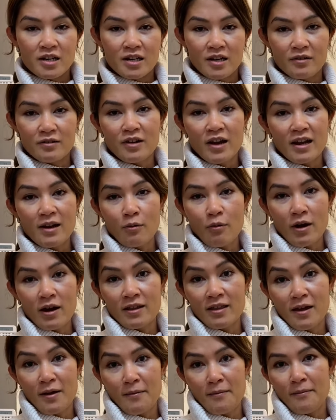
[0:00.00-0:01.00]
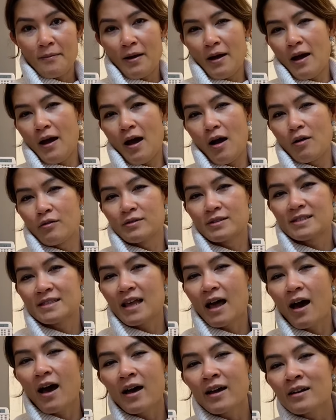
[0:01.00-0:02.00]
try to wear them
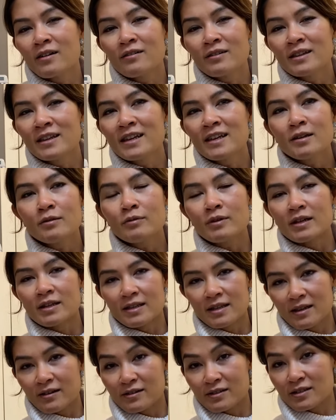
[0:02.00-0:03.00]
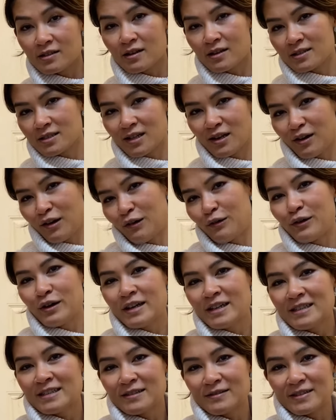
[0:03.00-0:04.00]
outside only when there's lots of
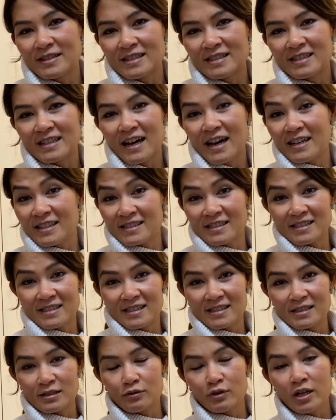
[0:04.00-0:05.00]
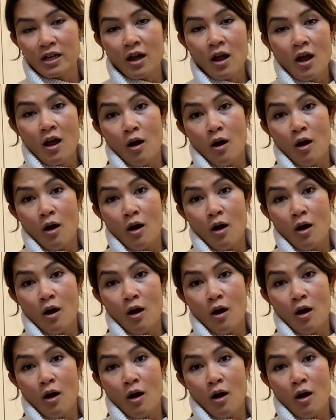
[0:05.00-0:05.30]
noise, so it disguises the squeak,